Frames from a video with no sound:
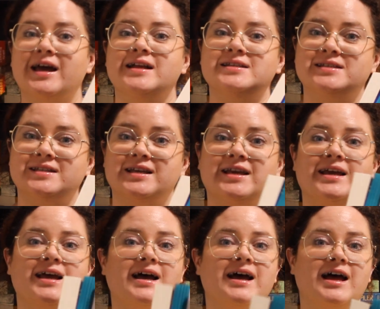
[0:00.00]
and see
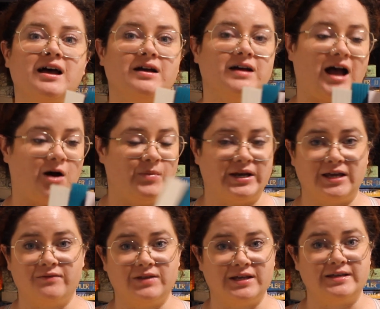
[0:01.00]
how many
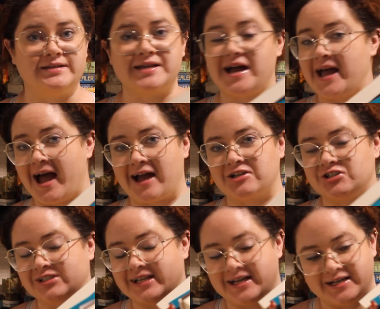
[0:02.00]
of these I
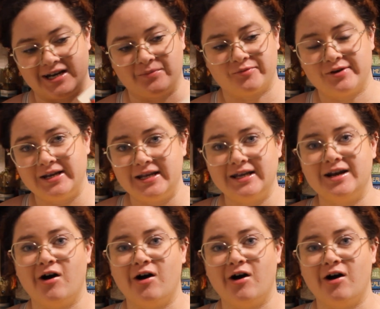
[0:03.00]
actually ended up reading.